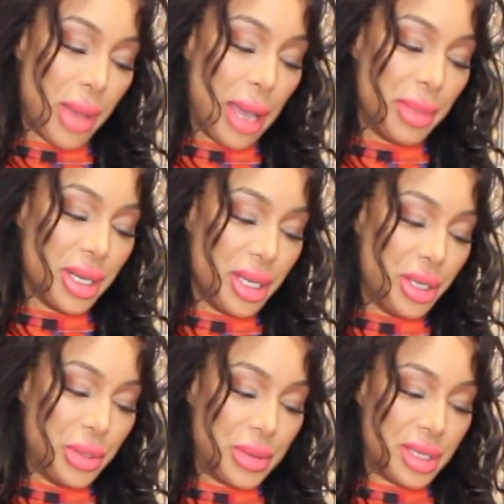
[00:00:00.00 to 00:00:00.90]
I'm going to
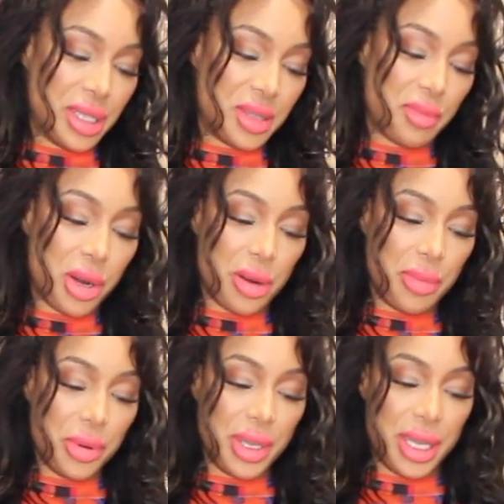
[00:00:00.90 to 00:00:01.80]
use this
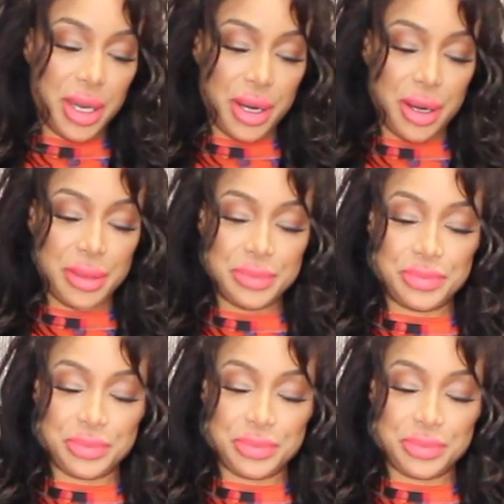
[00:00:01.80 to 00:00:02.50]
purple here,